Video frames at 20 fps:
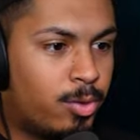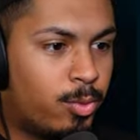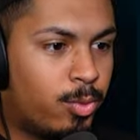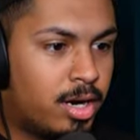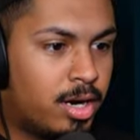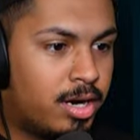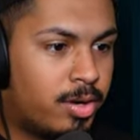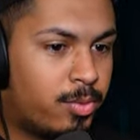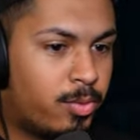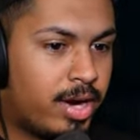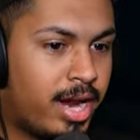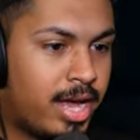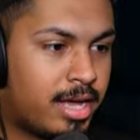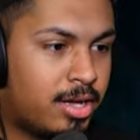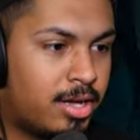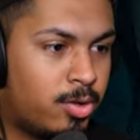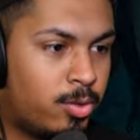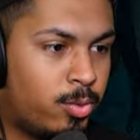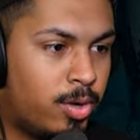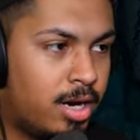to work. When I
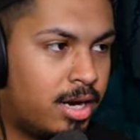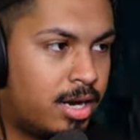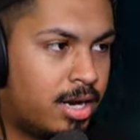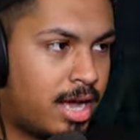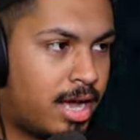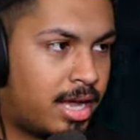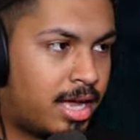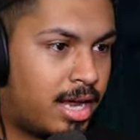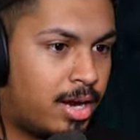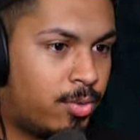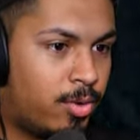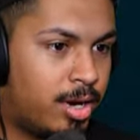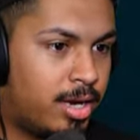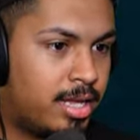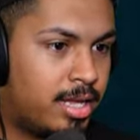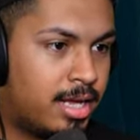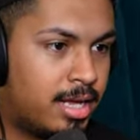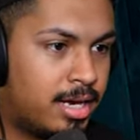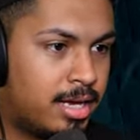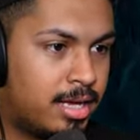go to work, I got to work
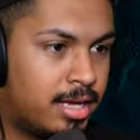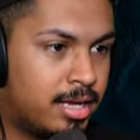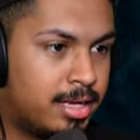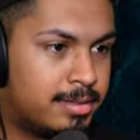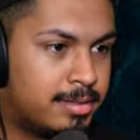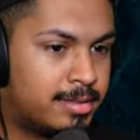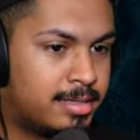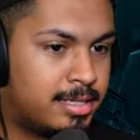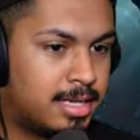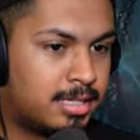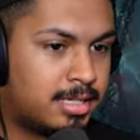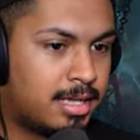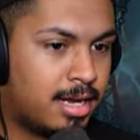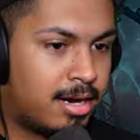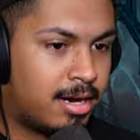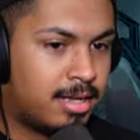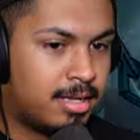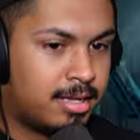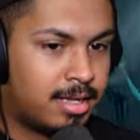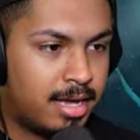at uh, six
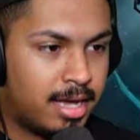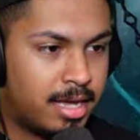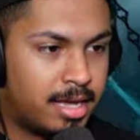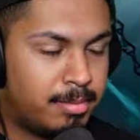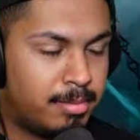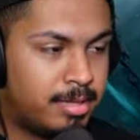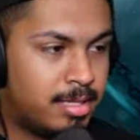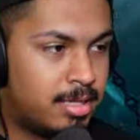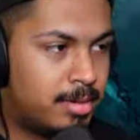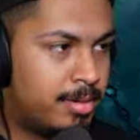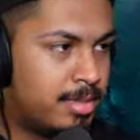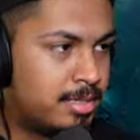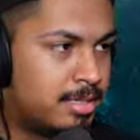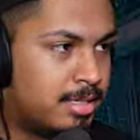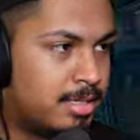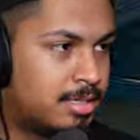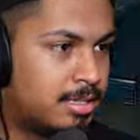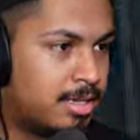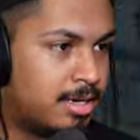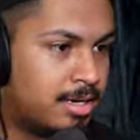thirty. I got to be there by
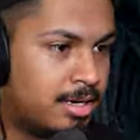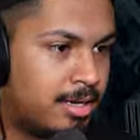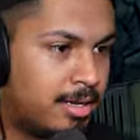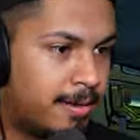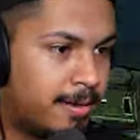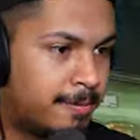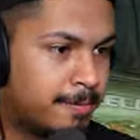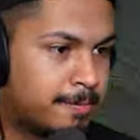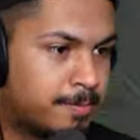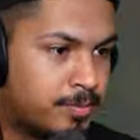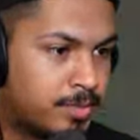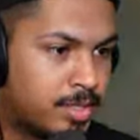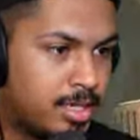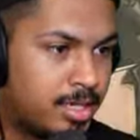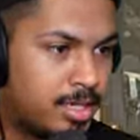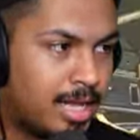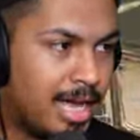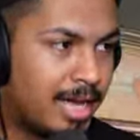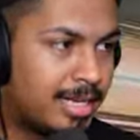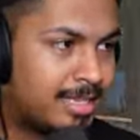six thirty.
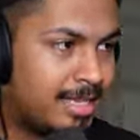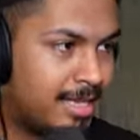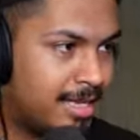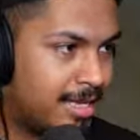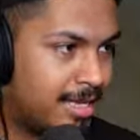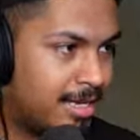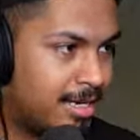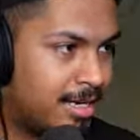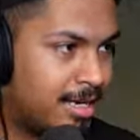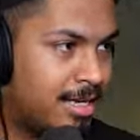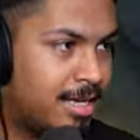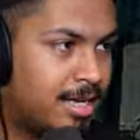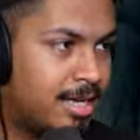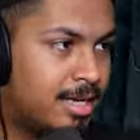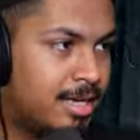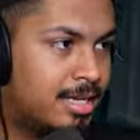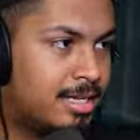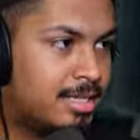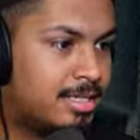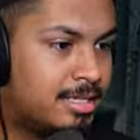Clocked in,
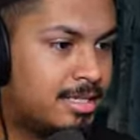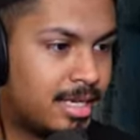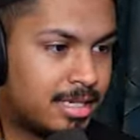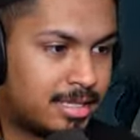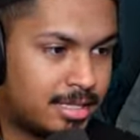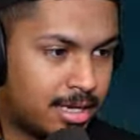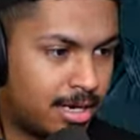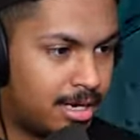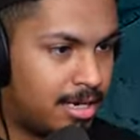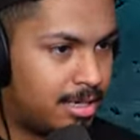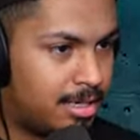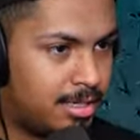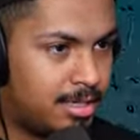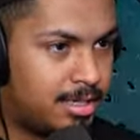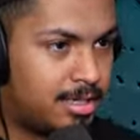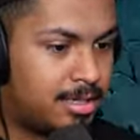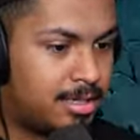six thirty.